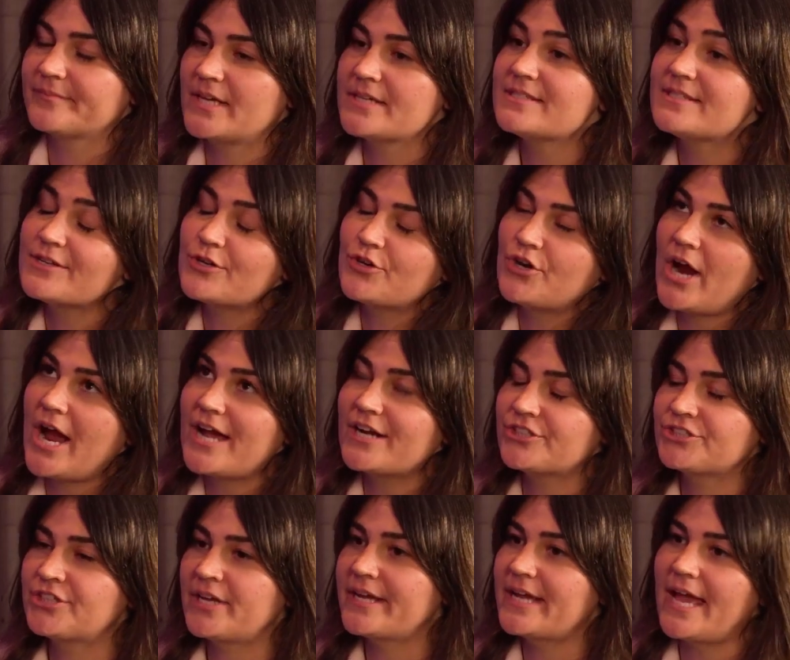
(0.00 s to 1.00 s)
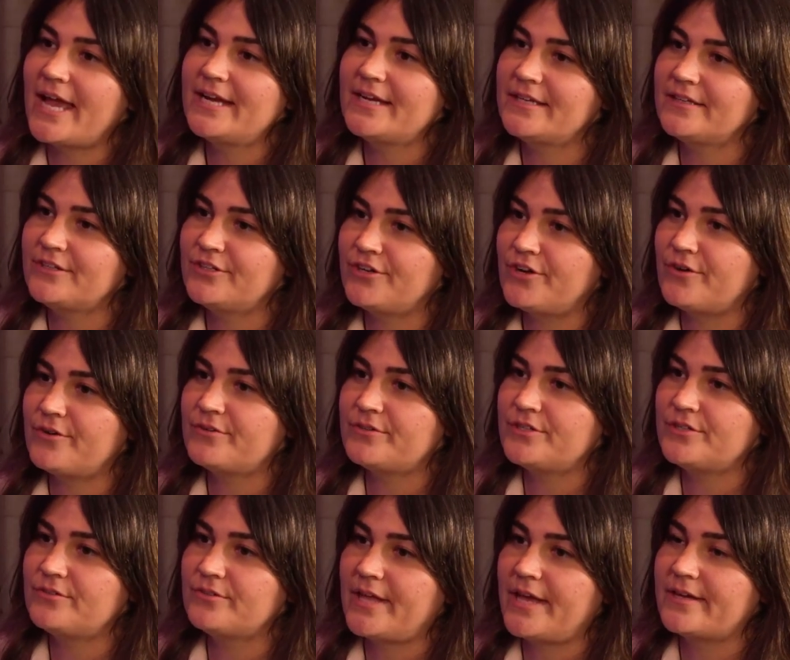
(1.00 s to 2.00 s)
Because the crash, like
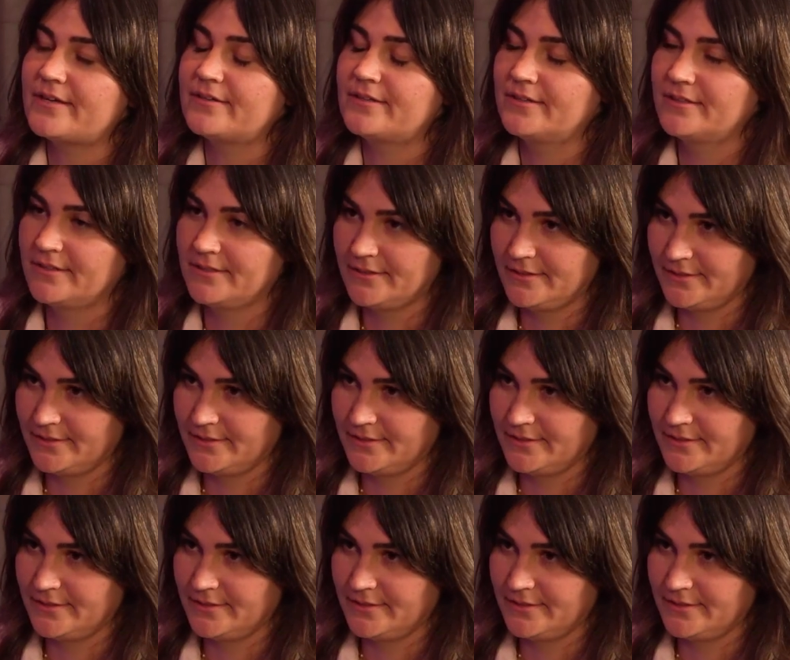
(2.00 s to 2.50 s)
you like